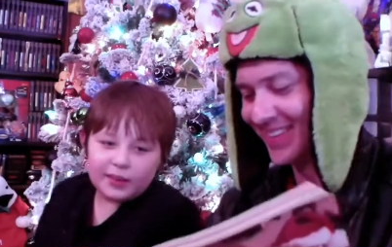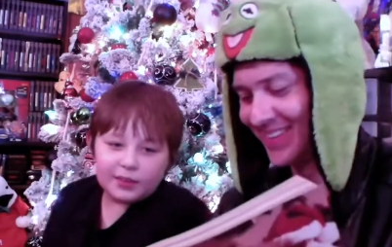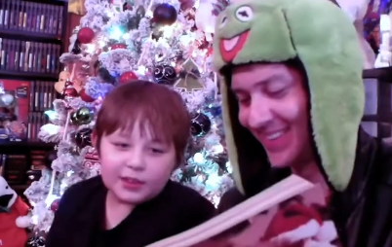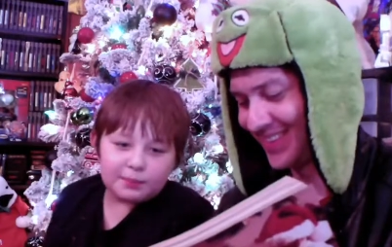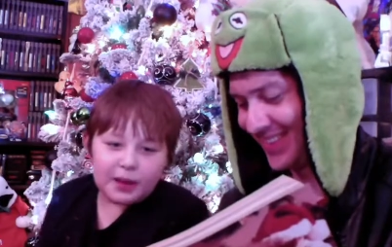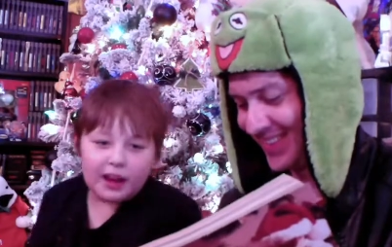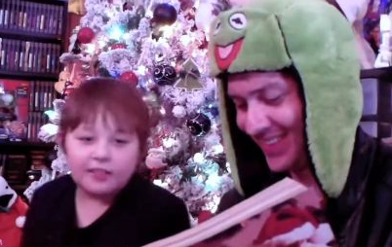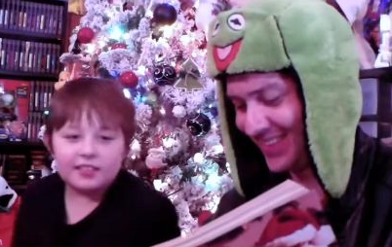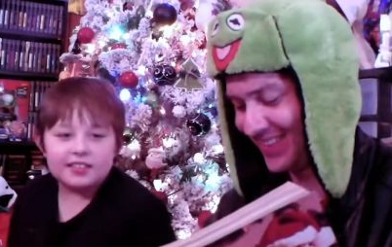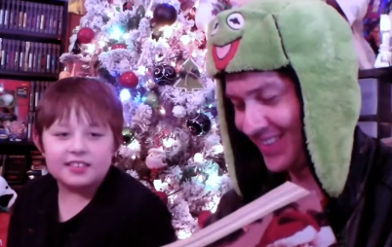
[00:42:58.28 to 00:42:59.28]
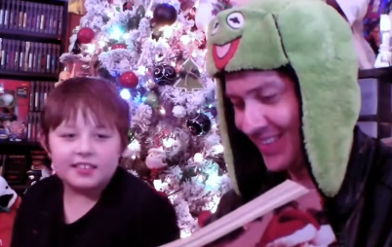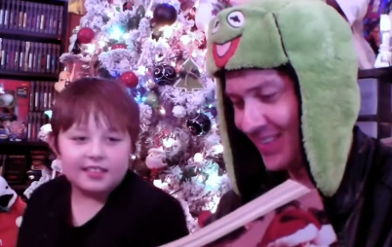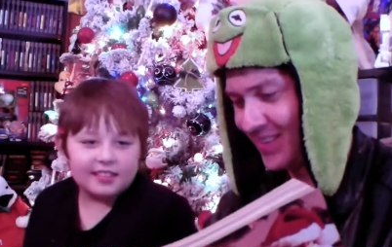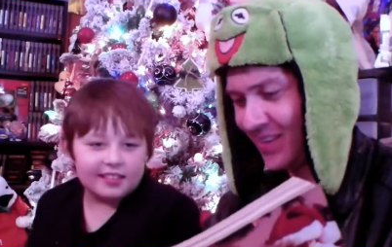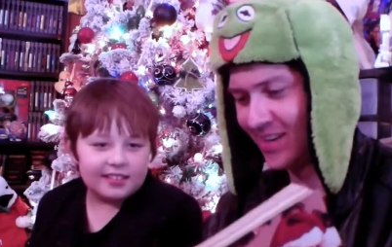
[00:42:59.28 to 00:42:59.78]
Speaker 1: I want the pirates.
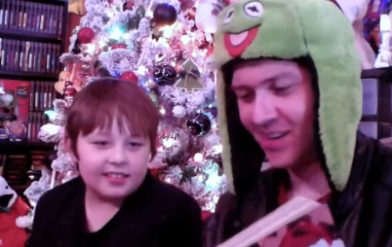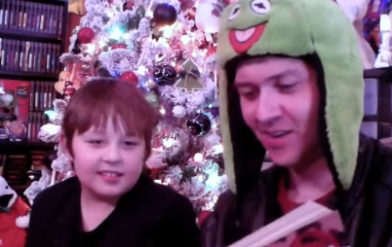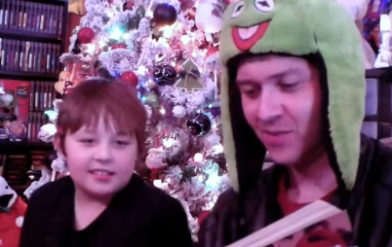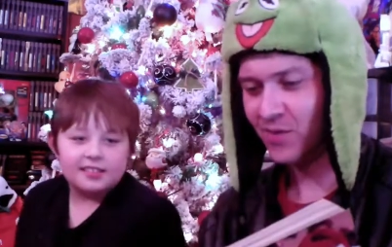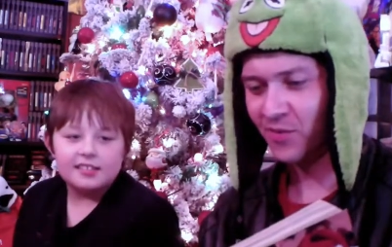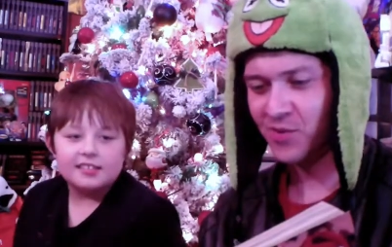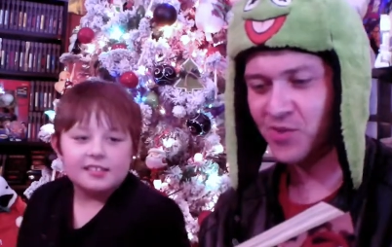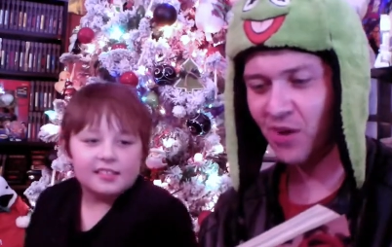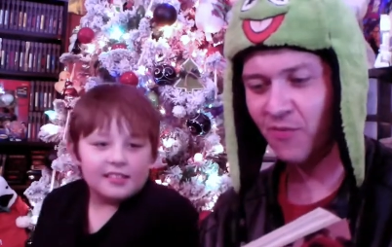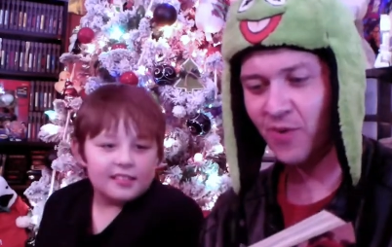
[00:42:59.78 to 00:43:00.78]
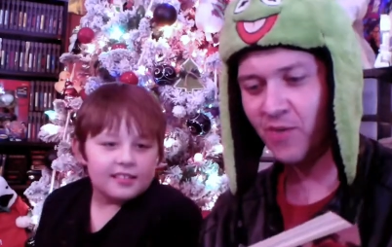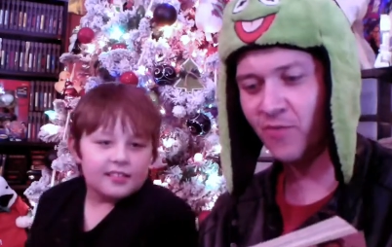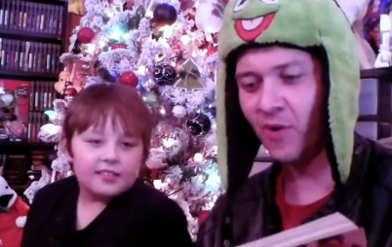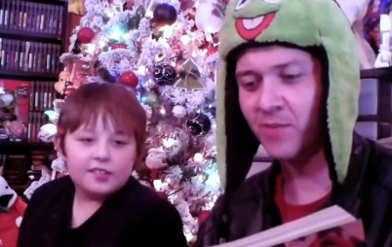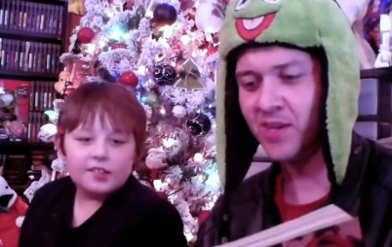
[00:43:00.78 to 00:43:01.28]
Speaker 2: If you are suffering
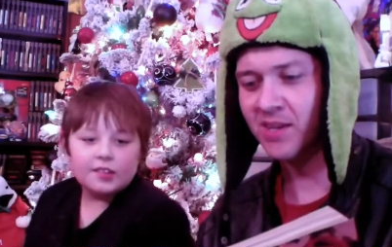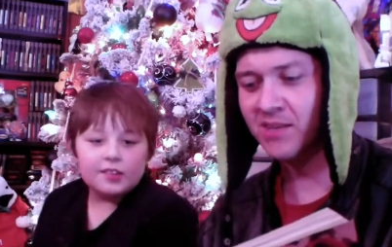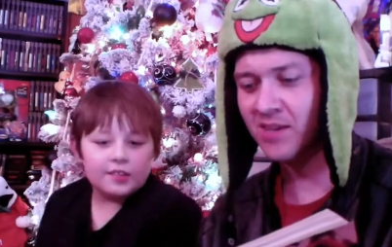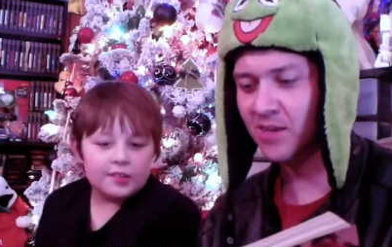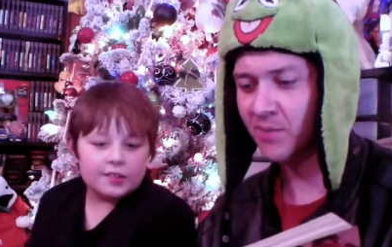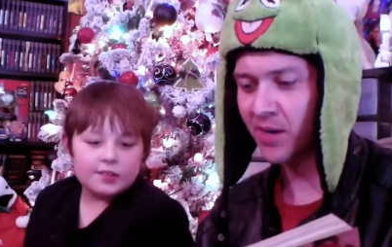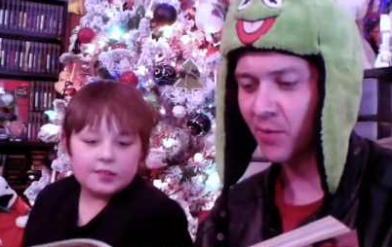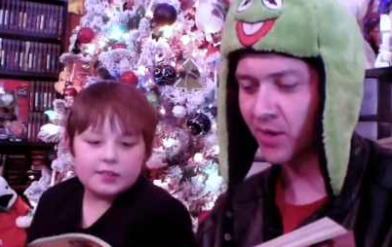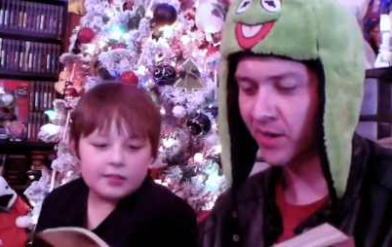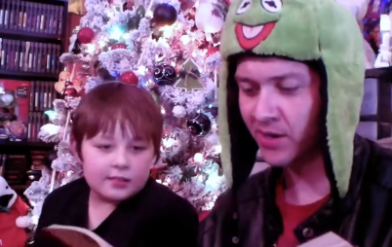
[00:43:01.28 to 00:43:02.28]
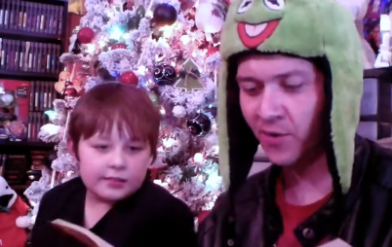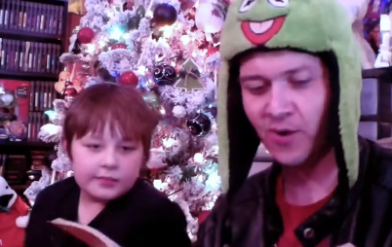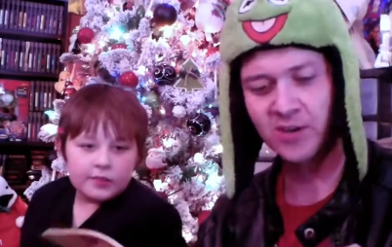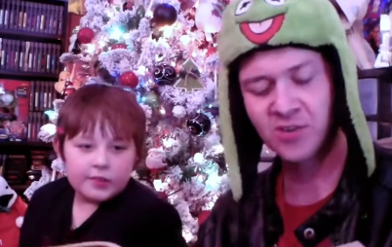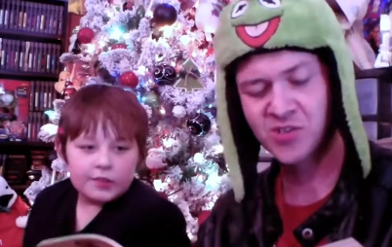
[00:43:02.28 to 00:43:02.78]
from ED, you might want to get an
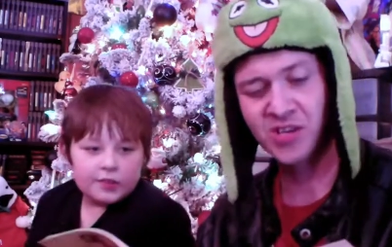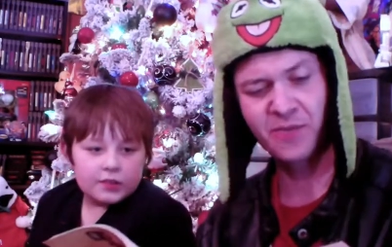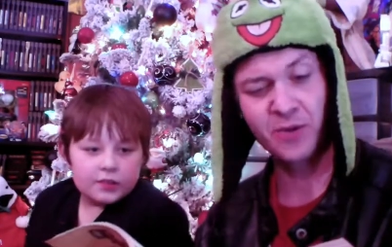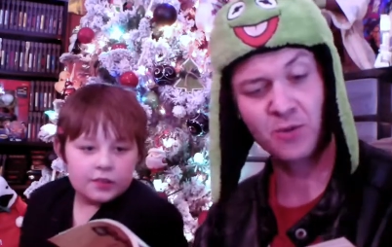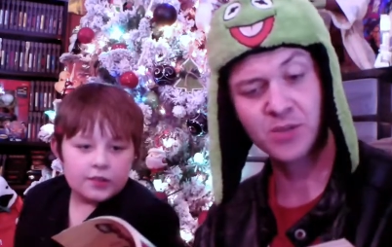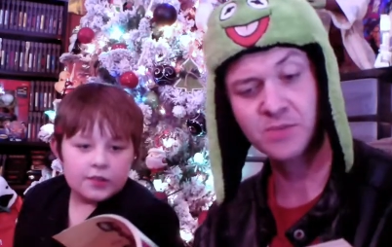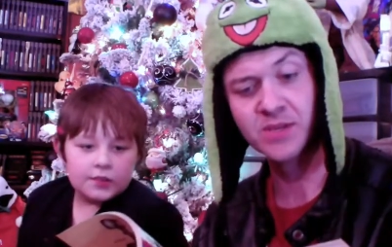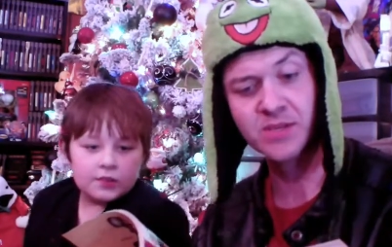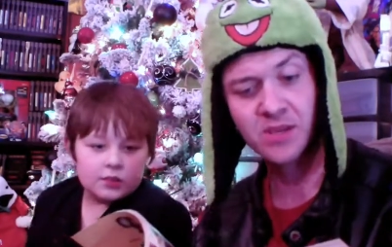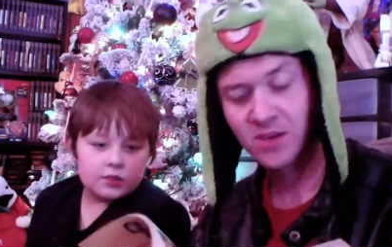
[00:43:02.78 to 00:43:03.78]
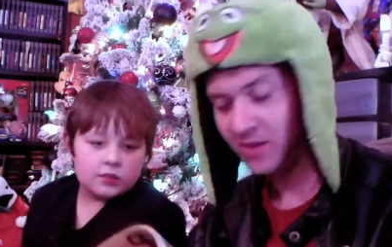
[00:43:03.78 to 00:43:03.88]
Erector set for Christmas.